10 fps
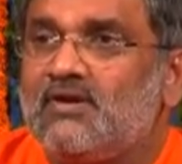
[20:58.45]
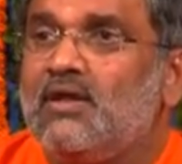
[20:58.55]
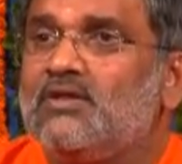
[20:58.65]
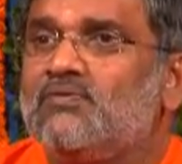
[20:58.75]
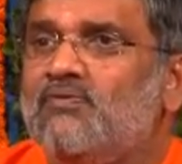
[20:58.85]

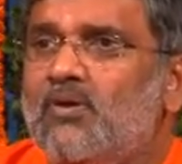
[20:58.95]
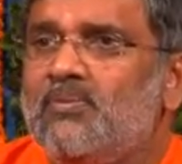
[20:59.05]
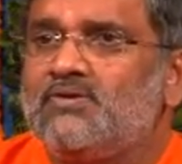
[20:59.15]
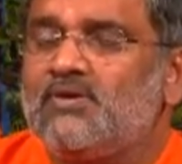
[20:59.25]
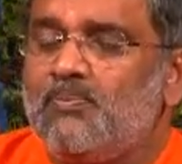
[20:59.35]

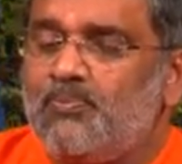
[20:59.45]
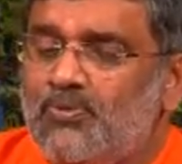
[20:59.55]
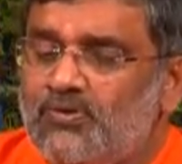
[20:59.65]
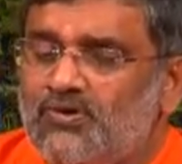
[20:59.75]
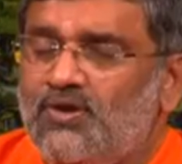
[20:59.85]
Transformation,
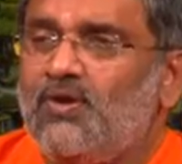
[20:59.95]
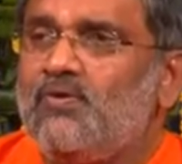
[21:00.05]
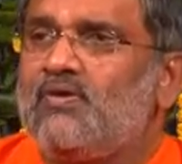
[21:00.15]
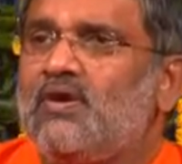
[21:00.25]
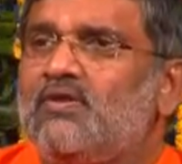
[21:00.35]

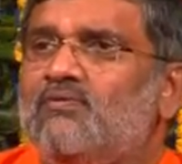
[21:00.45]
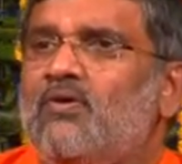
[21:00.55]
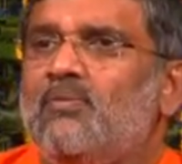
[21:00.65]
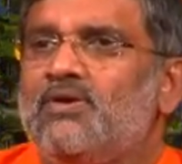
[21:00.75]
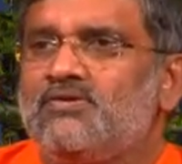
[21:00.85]
positive
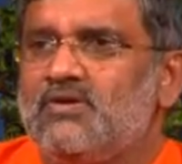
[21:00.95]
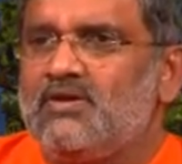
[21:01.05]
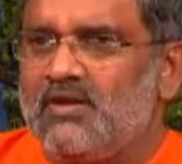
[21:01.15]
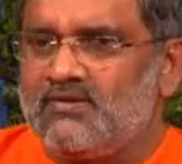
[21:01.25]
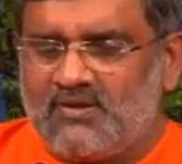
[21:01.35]
transformation
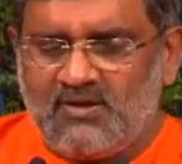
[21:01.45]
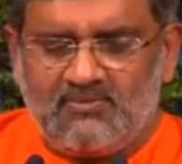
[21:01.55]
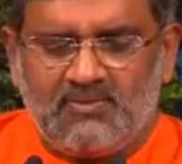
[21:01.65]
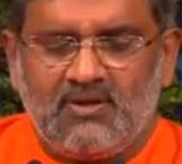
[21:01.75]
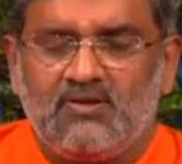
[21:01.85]
has
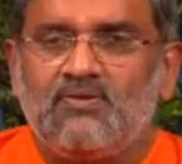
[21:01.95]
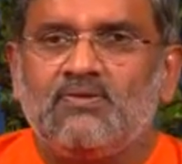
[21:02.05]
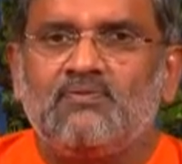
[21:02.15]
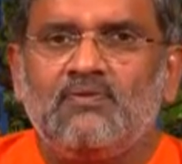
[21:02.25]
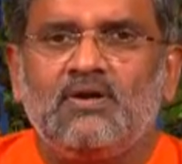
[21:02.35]
come in
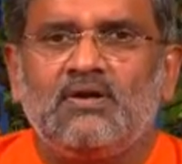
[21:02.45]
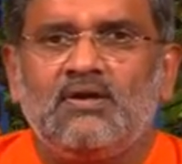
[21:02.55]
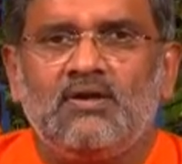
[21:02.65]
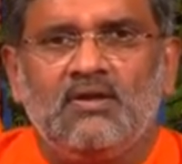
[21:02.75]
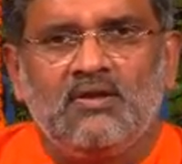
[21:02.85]
this world